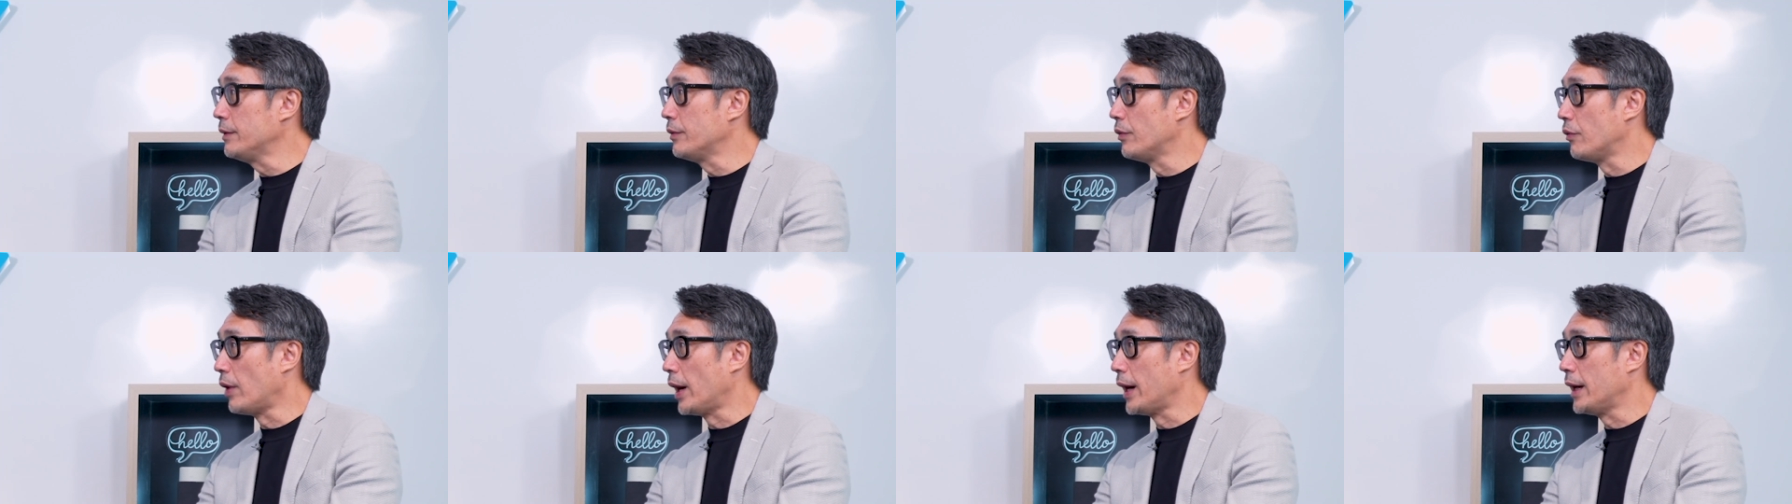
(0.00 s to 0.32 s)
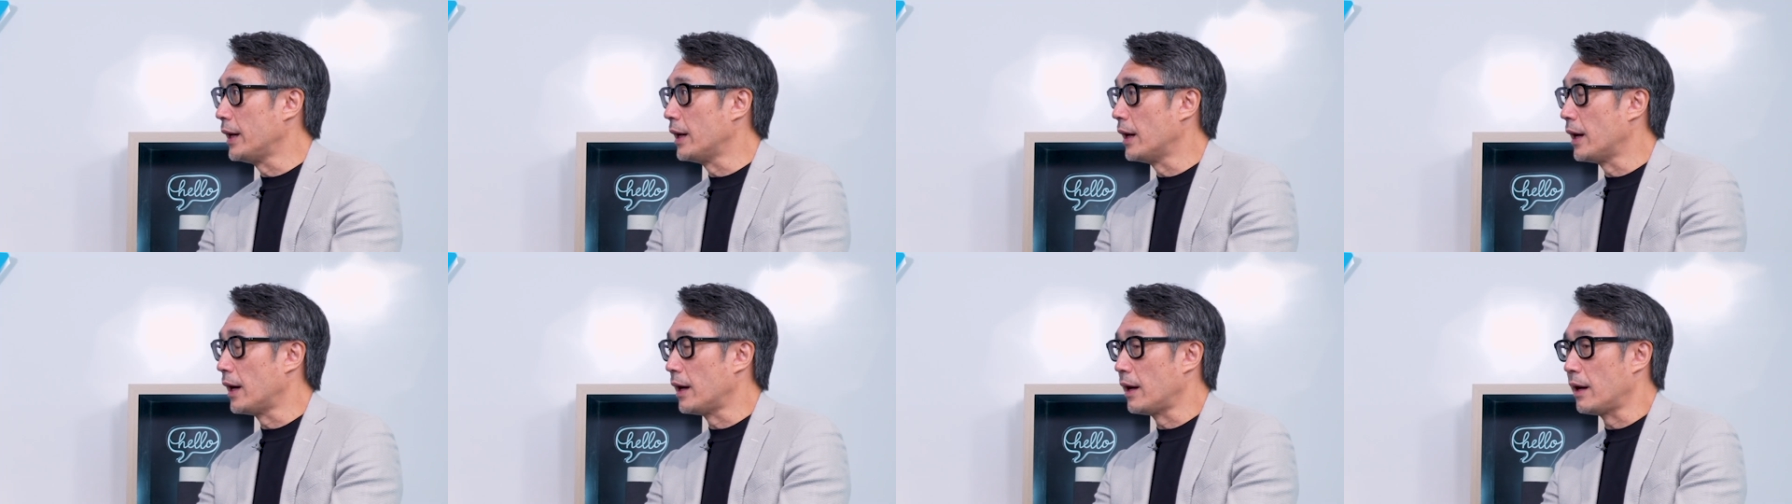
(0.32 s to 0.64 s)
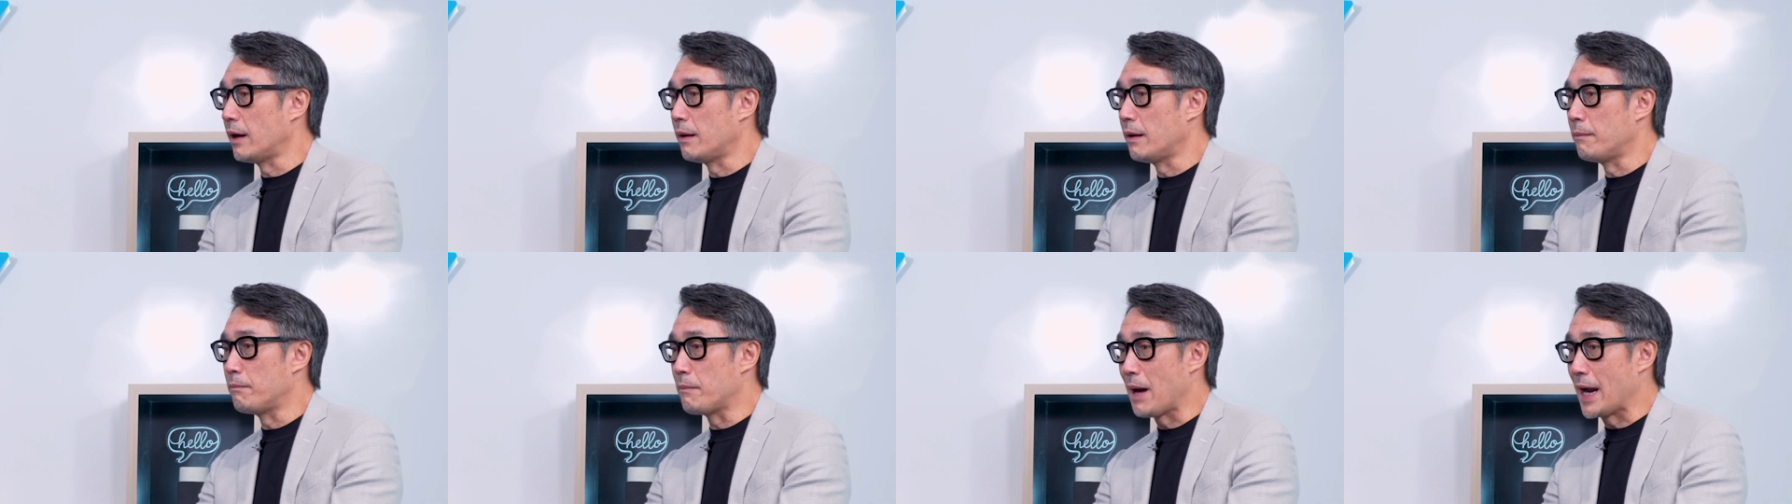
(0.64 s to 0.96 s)
right?
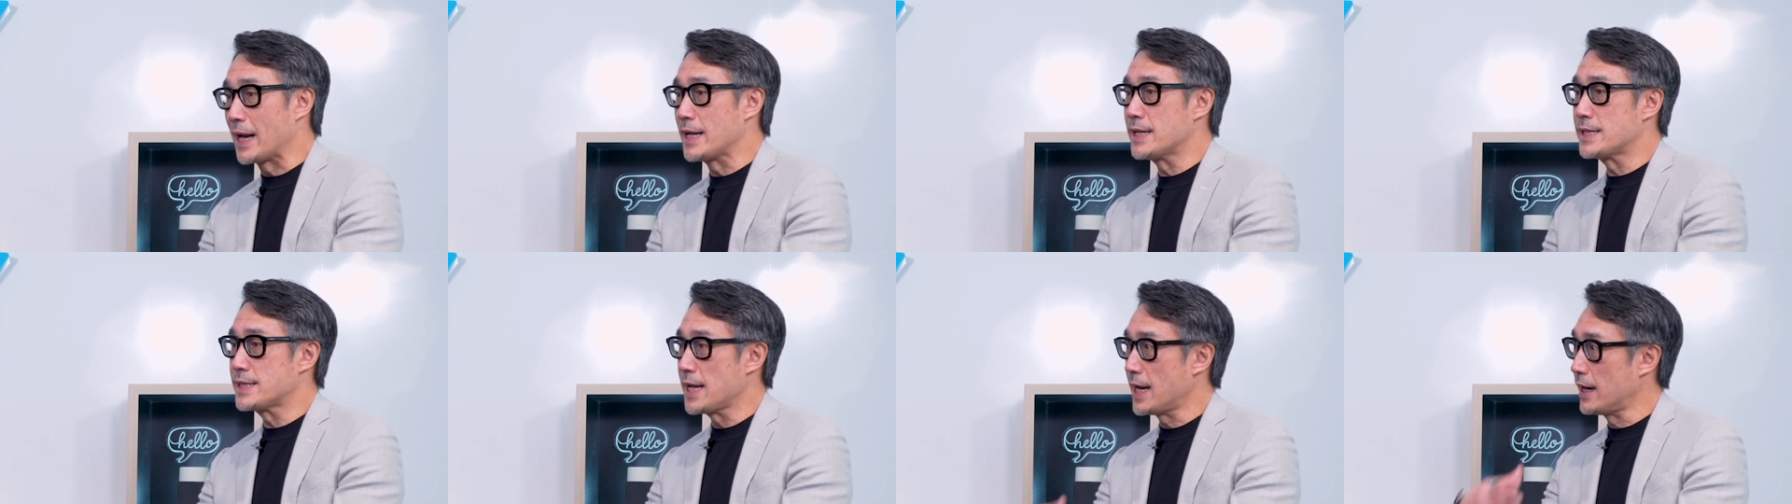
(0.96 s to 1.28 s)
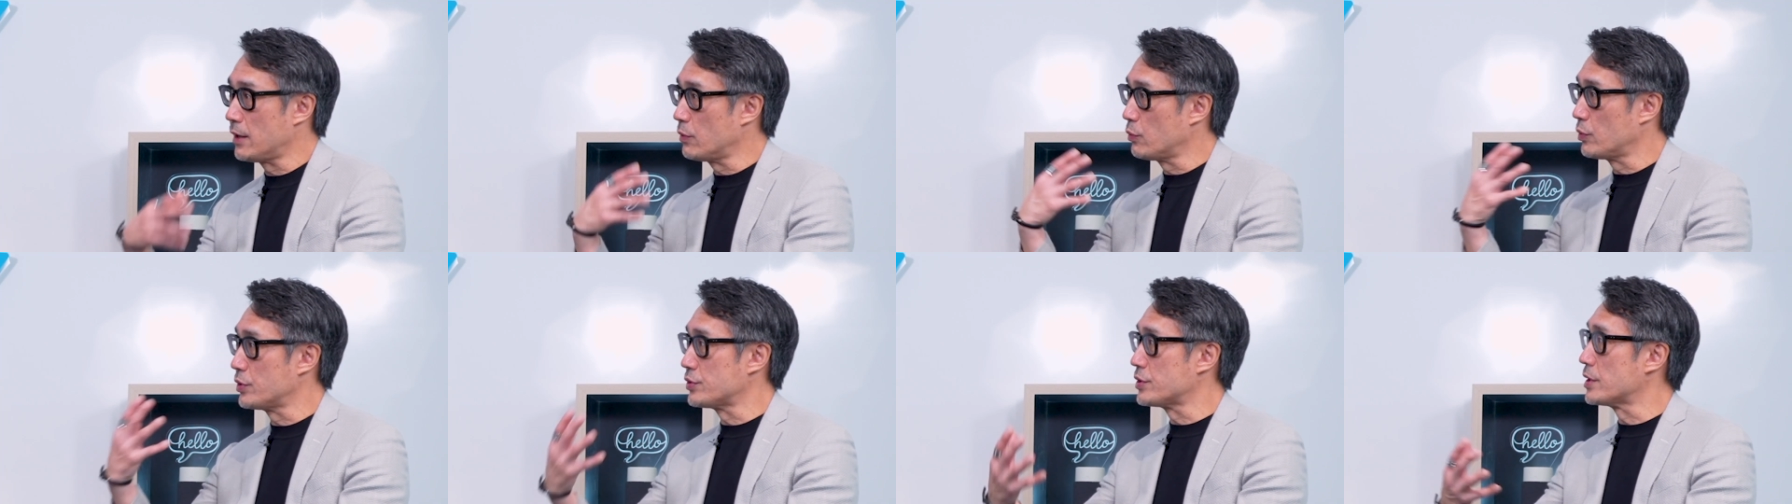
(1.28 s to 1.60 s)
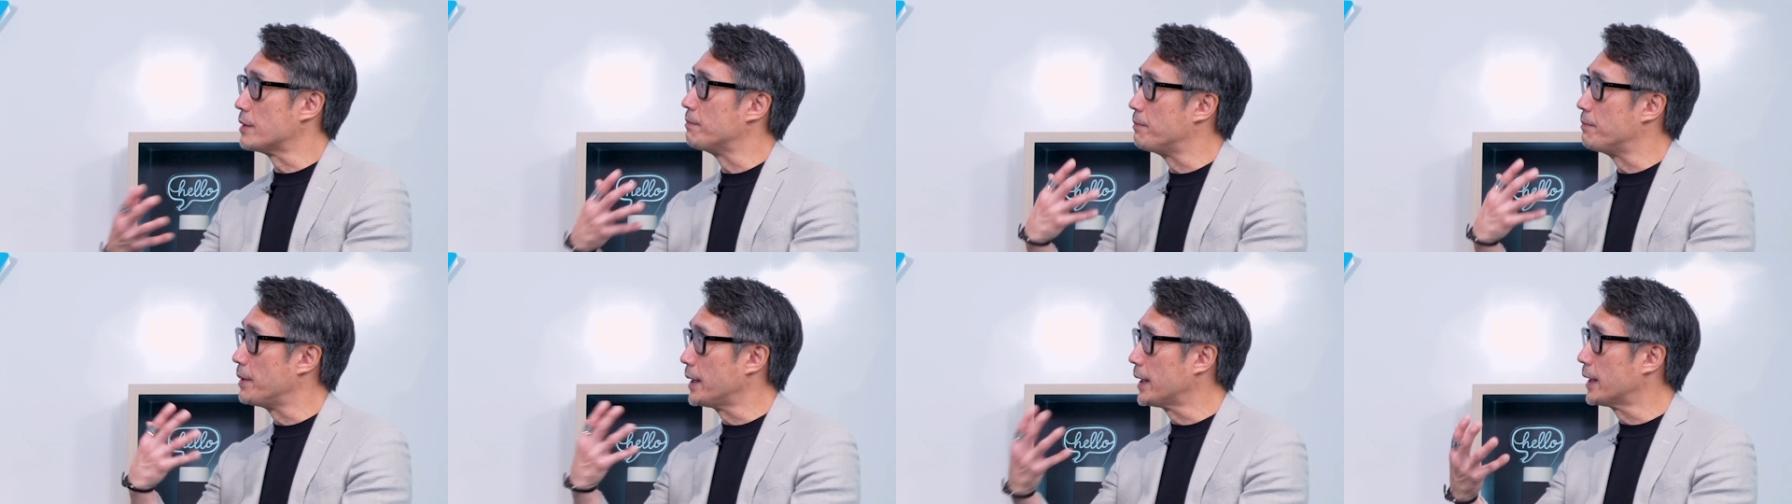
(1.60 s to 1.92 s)
Uh, mindset was a
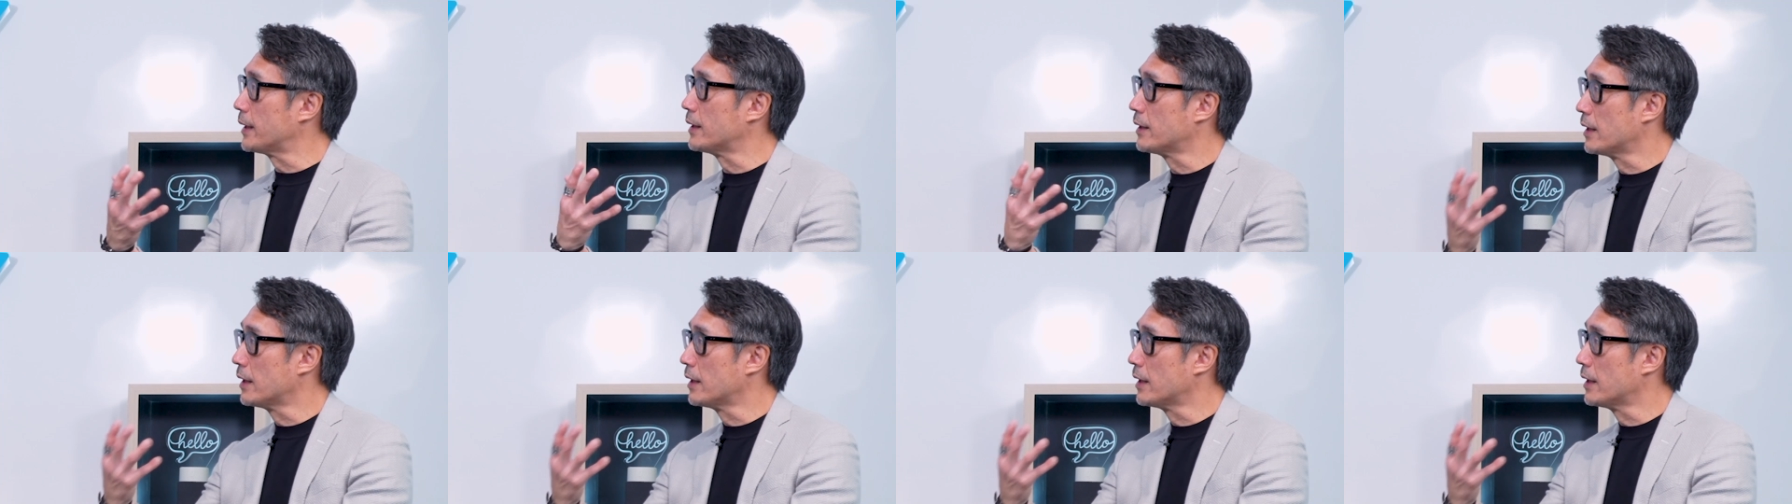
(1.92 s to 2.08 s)
big